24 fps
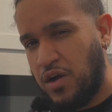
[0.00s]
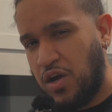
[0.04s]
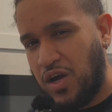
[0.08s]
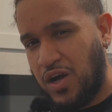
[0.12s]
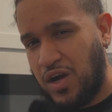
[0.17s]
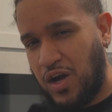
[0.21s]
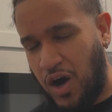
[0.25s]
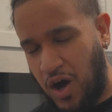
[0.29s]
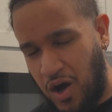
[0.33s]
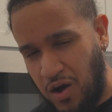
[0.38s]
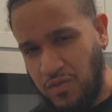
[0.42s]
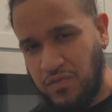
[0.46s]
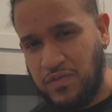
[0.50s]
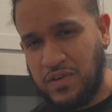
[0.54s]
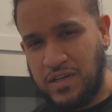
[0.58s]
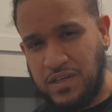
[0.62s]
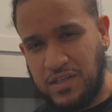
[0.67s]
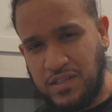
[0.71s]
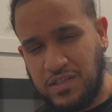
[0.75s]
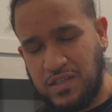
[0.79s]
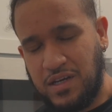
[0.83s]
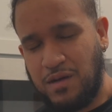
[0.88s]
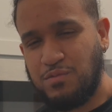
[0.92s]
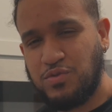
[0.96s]

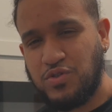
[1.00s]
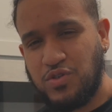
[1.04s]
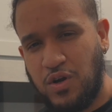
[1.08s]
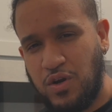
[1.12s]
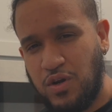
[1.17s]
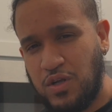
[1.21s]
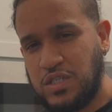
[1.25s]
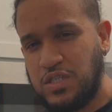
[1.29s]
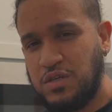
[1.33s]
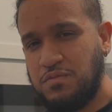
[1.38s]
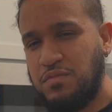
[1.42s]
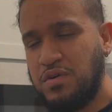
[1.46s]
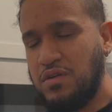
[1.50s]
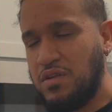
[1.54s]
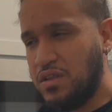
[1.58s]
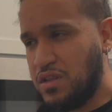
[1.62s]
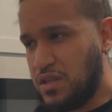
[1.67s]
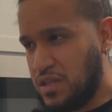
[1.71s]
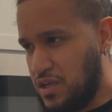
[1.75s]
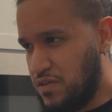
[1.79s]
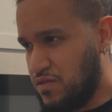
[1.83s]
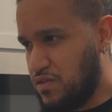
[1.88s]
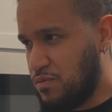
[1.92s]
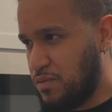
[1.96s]
confident. I'm starting to
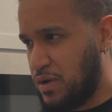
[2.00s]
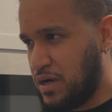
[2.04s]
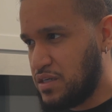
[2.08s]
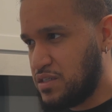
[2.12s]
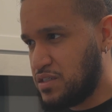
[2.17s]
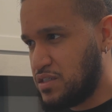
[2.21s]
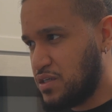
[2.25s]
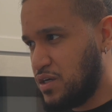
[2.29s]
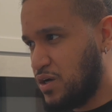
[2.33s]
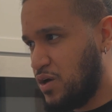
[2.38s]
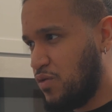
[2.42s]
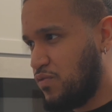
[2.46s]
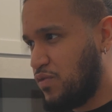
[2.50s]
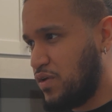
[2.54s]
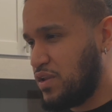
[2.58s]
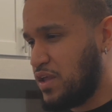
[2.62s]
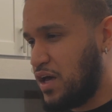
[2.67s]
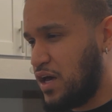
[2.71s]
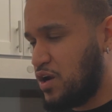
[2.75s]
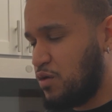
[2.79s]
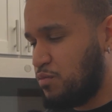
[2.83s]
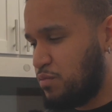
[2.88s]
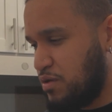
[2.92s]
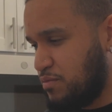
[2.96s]
believe in myself. A
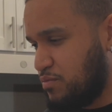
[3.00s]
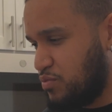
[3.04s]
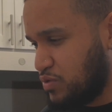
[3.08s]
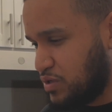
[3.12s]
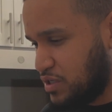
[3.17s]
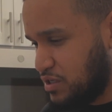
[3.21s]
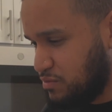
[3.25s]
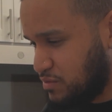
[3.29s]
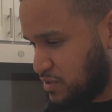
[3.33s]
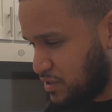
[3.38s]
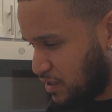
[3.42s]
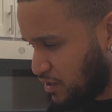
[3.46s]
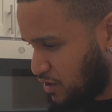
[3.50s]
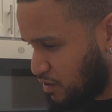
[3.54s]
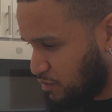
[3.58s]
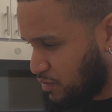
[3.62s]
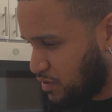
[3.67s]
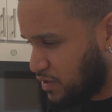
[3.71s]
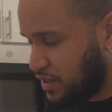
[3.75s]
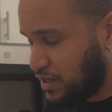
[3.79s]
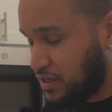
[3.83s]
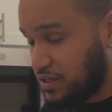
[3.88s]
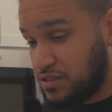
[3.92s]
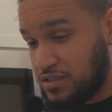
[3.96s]
lot of people keep telling
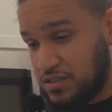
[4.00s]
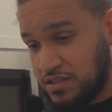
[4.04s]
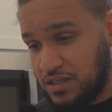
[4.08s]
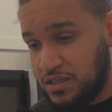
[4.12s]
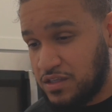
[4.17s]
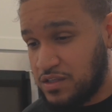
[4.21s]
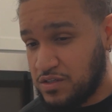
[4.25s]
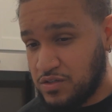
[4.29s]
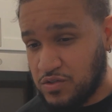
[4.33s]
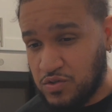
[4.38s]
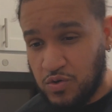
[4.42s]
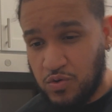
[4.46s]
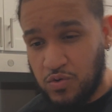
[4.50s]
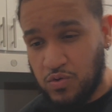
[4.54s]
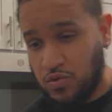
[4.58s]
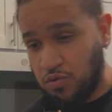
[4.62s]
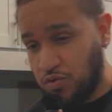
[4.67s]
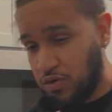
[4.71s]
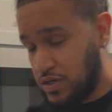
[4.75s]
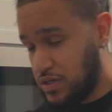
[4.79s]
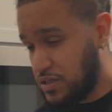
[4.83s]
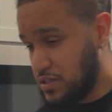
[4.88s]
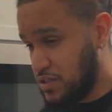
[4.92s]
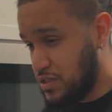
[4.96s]
me they could see this going
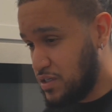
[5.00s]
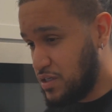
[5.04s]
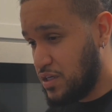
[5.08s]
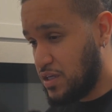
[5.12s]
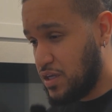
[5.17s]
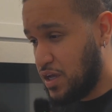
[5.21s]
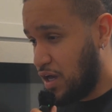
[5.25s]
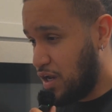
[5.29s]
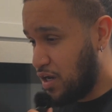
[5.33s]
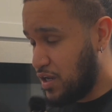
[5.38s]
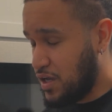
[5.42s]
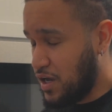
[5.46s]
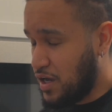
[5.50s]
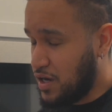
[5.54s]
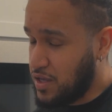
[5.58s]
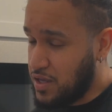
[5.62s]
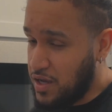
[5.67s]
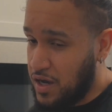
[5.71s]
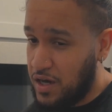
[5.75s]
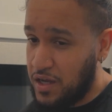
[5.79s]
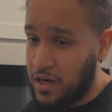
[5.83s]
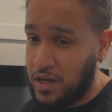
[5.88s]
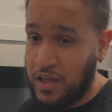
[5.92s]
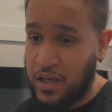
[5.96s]
crazy and yada, yada,
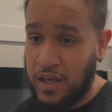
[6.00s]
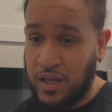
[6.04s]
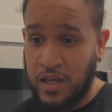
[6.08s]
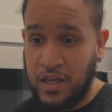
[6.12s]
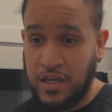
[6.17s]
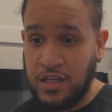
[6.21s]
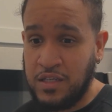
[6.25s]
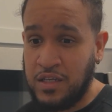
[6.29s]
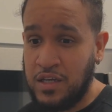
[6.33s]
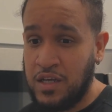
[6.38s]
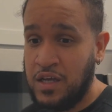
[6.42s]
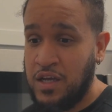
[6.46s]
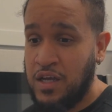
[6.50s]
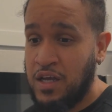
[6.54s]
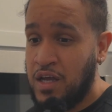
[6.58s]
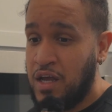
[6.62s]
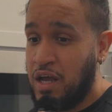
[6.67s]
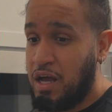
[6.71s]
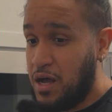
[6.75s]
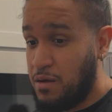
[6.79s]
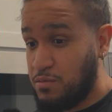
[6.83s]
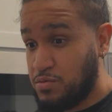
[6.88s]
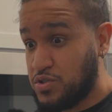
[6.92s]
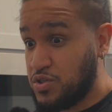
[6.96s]
yada. And
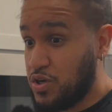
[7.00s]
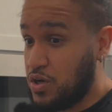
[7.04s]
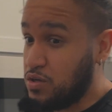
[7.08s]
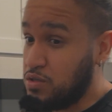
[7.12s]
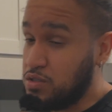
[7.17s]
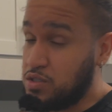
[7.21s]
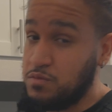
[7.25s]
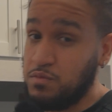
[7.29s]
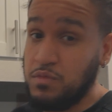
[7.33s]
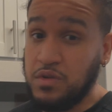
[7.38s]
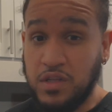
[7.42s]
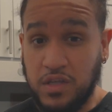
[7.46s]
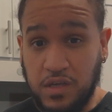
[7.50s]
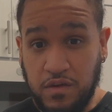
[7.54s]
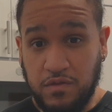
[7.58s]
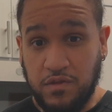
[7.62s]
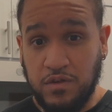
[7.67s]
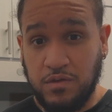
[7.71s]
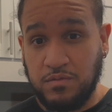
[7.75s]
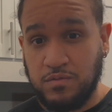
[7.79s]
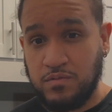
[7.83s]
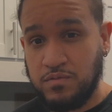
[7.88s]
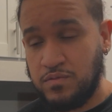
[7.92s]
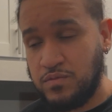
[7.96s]
I'm starting to believe
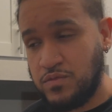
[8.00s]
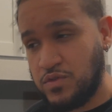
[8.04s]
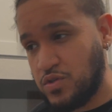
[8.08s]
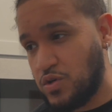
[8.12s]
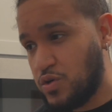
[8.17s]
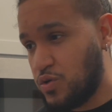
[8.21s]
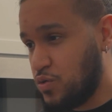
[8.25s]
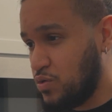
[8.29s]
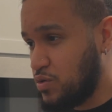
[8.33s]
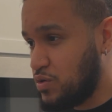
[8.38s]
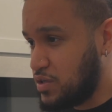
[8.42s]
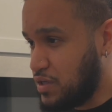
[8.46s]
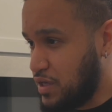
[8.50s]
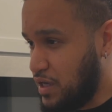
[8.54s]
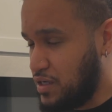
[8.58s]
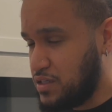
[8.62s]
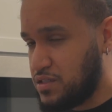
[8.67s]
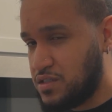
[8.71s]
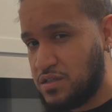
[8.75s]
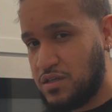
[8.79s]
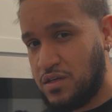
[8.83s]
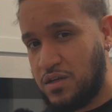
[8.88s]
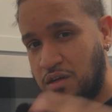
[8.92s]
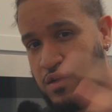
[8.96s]
them. So, yes,